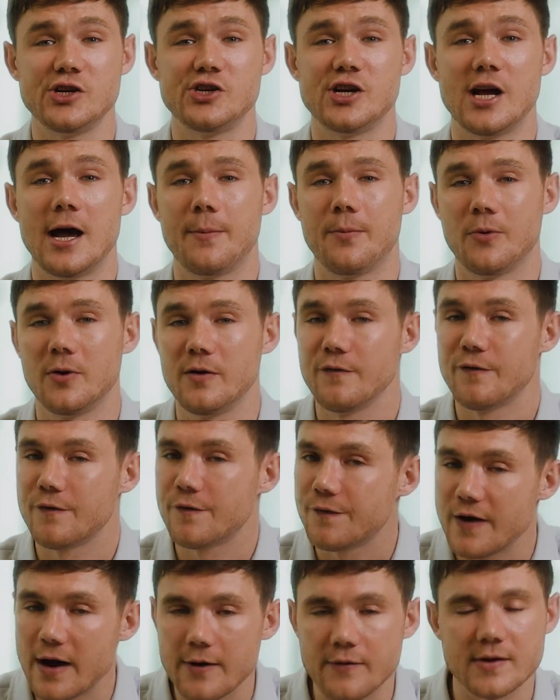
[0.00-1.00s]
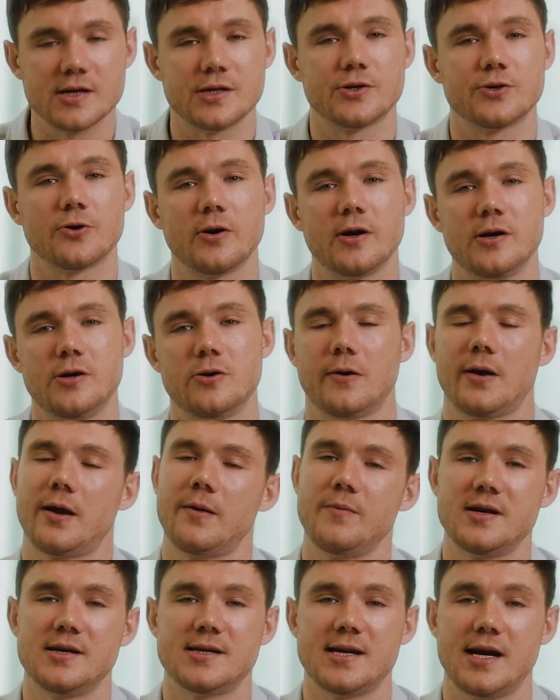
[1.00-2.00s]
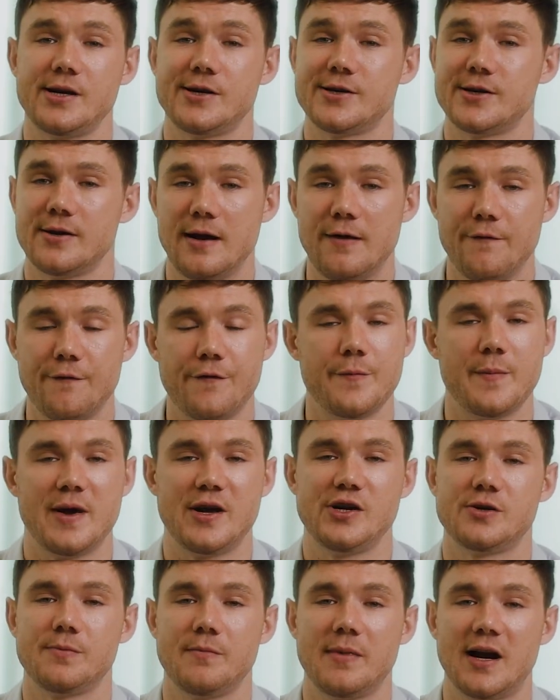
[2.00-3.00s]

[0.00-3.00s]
SharePoint, very strong in documentation, information